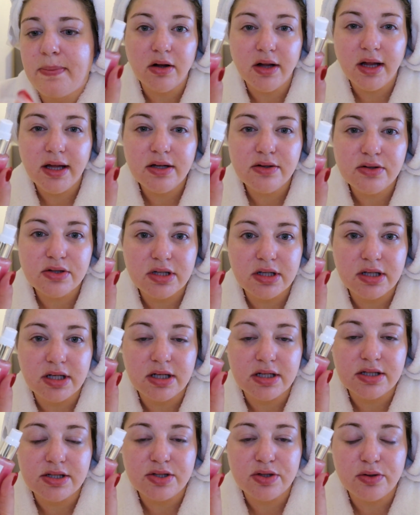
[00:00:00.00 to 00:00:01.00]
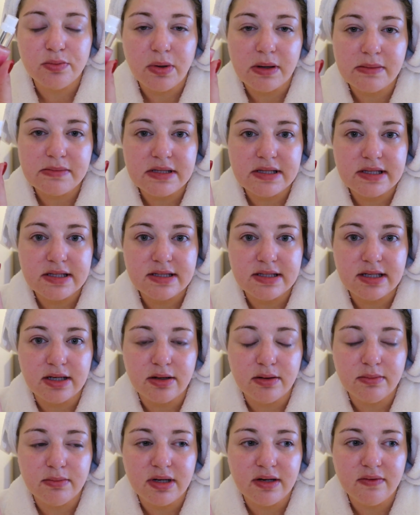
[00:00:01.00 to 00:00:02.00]
All I usually need is 2 pumps of the
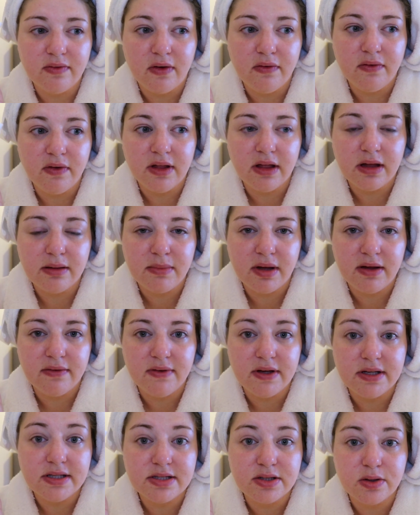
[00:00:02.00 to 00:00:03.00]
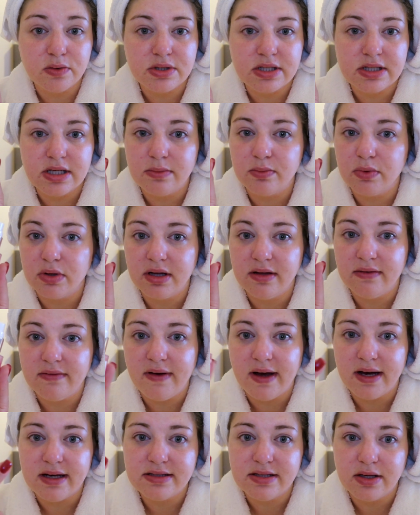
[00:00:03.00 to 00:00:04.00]
serum, but if I feel like my face soaked it up really
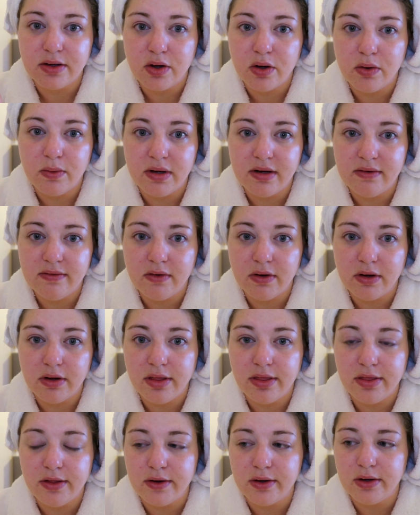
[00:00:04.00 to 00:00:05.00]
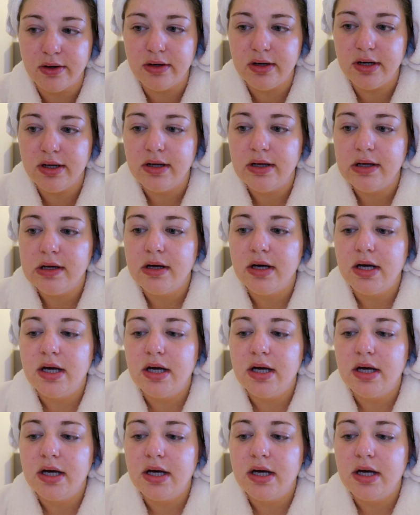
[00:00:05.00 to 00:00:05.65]
fast, I'll go in for a third.